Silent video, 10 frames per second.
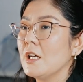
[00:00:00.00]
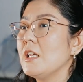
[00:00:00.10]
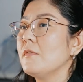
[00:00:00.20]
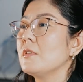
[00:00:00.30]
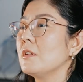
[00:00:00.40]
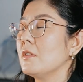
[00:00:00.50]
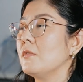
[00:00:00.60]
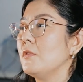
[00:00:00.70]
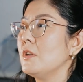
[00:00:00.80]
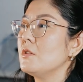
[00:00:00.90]
Even
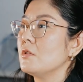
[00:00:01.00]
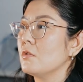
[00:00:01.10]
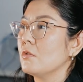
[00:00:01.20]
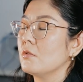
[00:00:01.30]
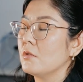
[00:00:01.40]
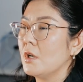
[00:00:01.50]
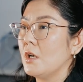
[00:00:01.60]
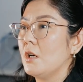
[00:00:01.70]
the video,